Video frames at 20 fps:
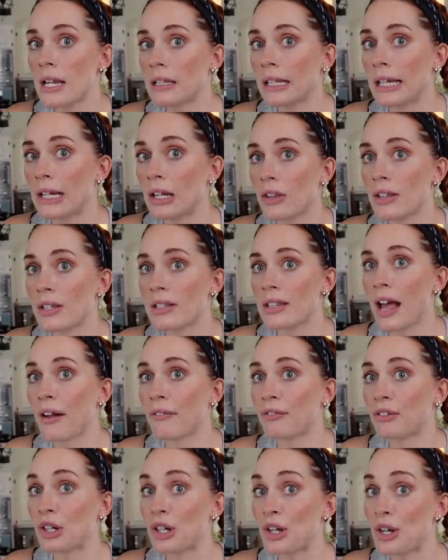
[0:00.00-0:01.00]
later this
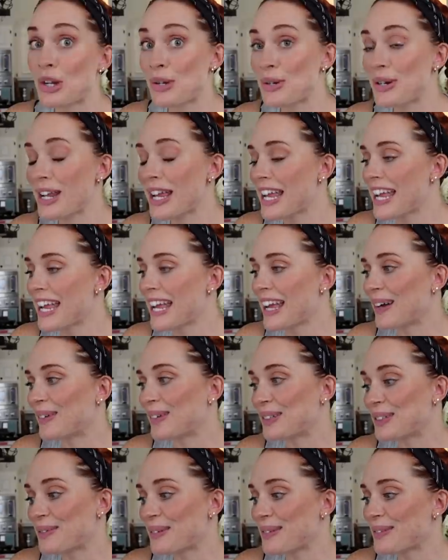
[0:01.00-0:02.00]
afternoon, yeah,
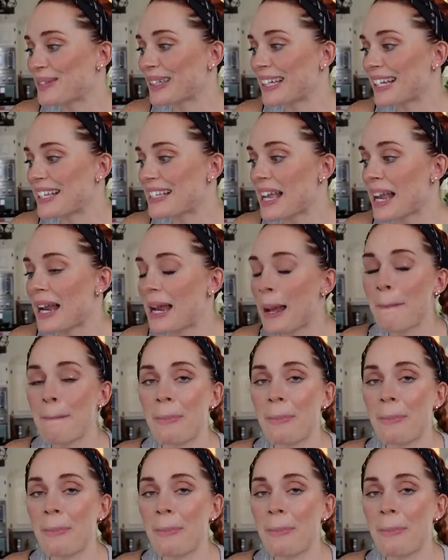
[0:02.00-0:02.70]
which will be really exciting.